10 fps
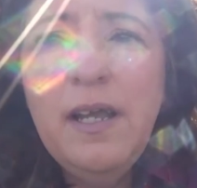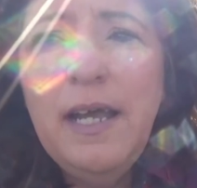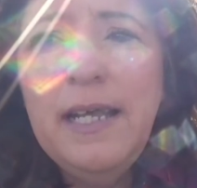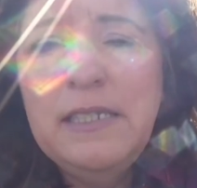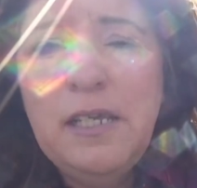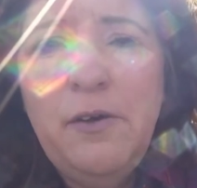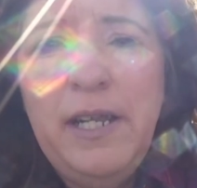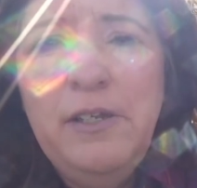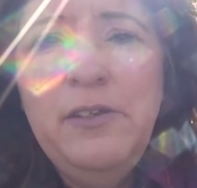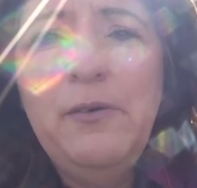And so I
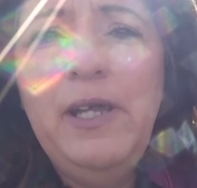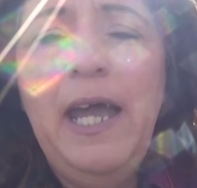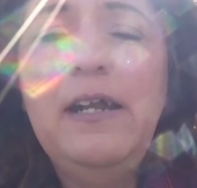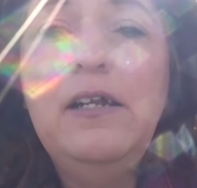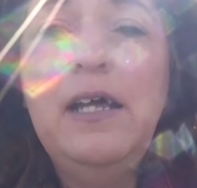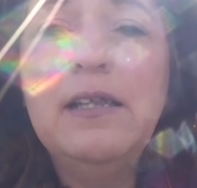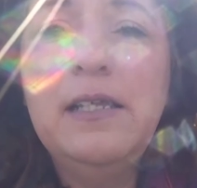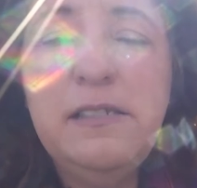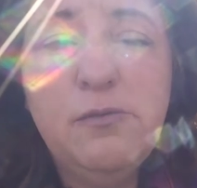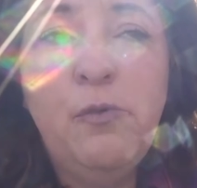knew that we had at
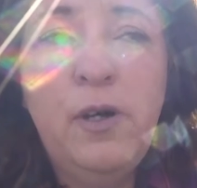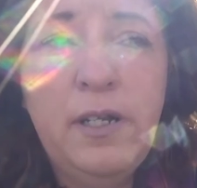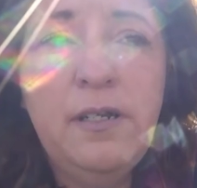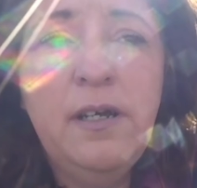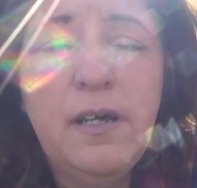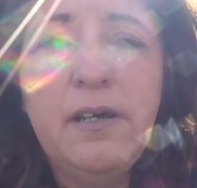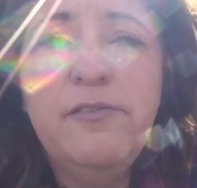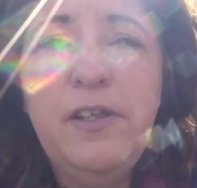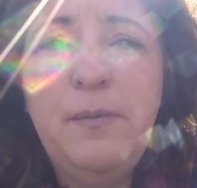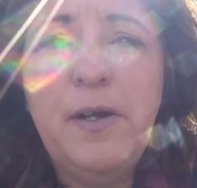least one of
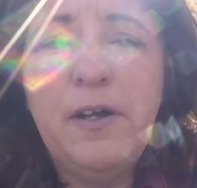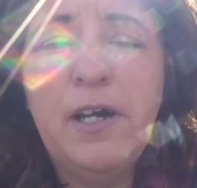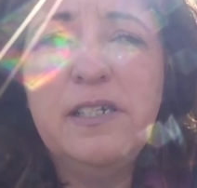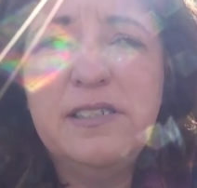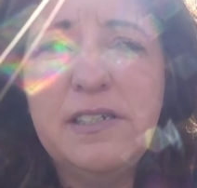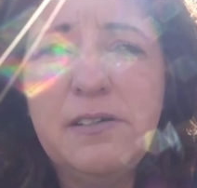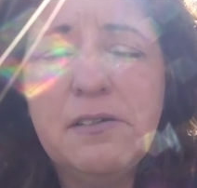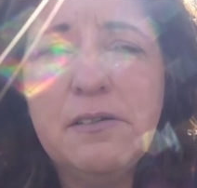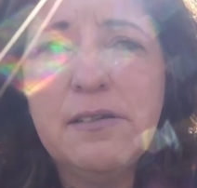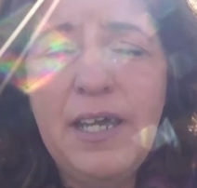the Americana still
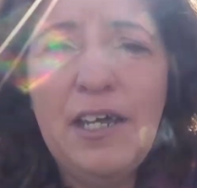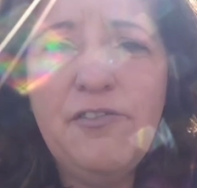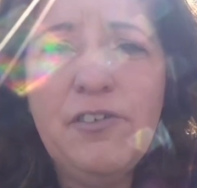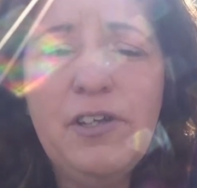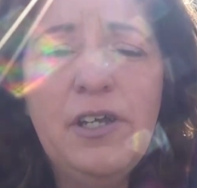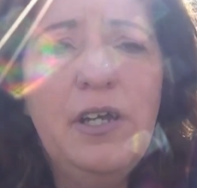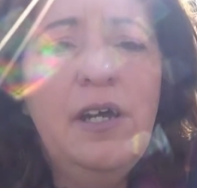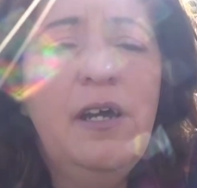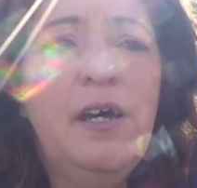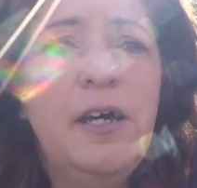left.
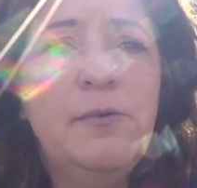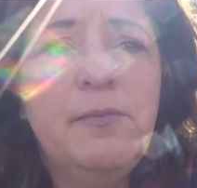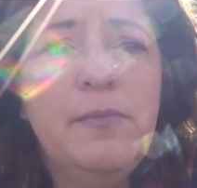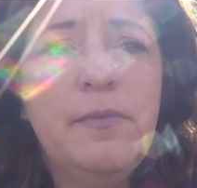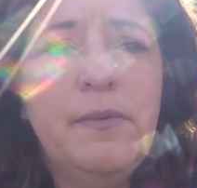Um,